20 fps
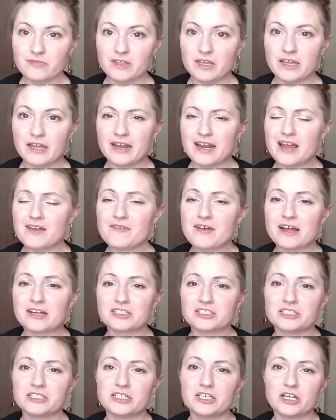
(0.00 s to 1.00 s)
and I've
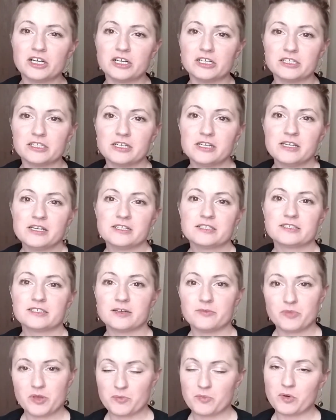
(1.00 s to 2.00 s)
actually heard
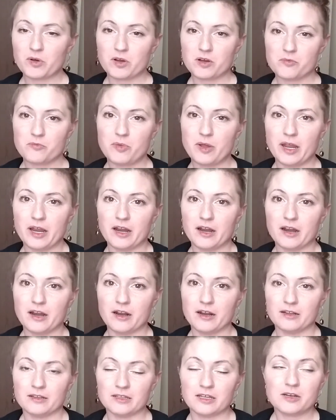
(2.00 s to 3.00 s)
some people
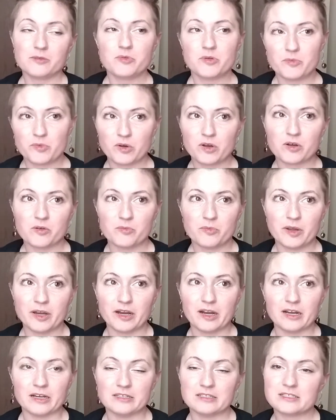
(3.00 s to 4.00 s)
compare, a lot of people
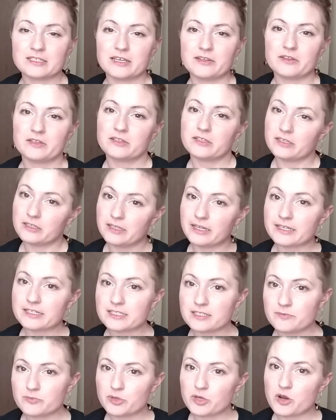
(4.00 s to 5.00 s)
compare and say that they like
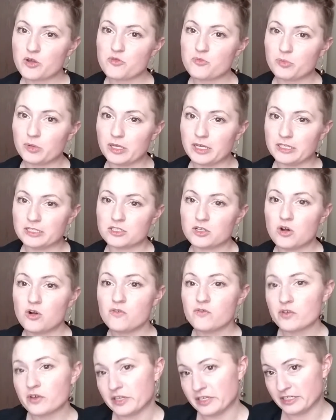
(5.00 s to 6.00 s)
Simply Earth blends
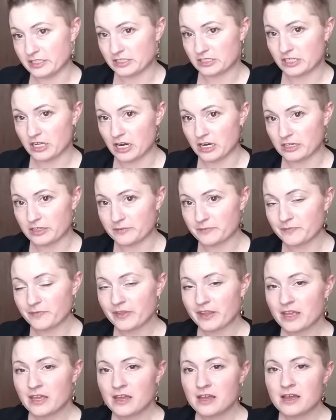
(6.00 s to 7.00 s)
over Eden's Garden.
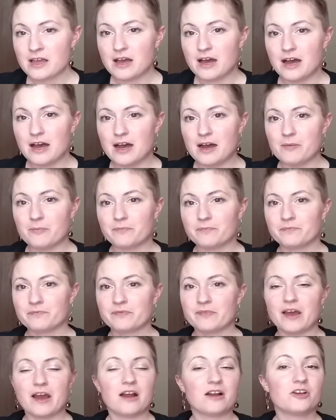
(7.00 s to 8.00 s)

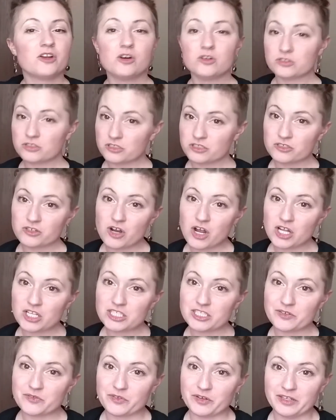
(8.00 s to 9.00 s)
Our noses are all
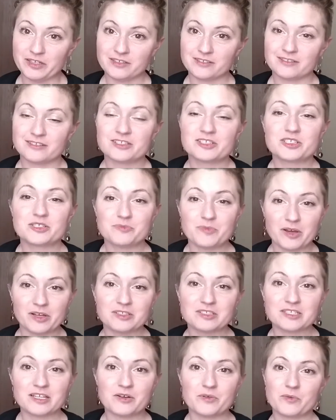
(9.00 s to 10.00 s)
different. The
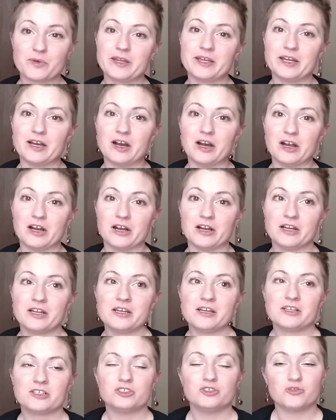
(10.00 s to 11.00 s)
smells that we are
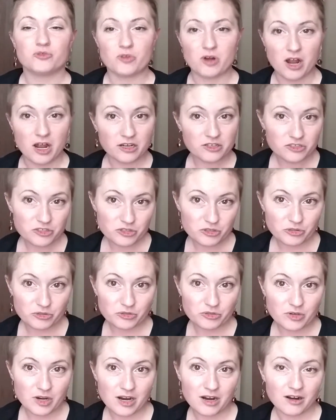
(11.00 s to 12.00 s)
drawn to
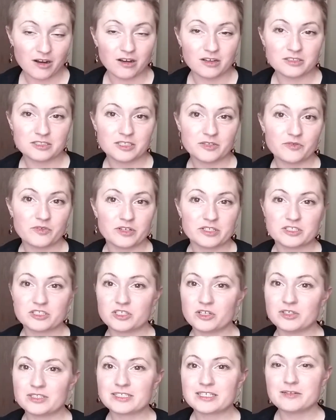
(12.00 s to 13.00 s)
are all different,
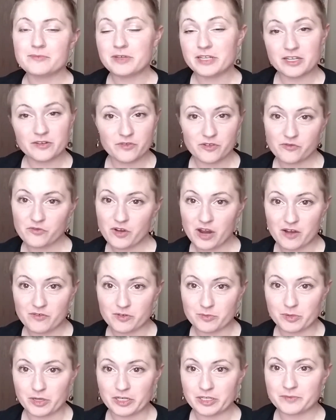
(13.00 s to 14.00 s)
so it's going to be different for
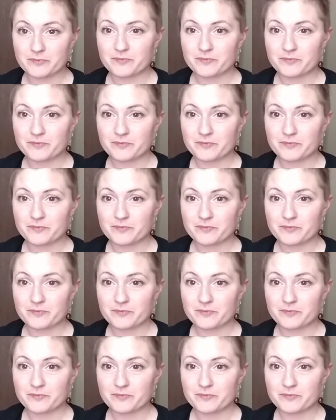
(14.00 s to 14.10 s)
everybody.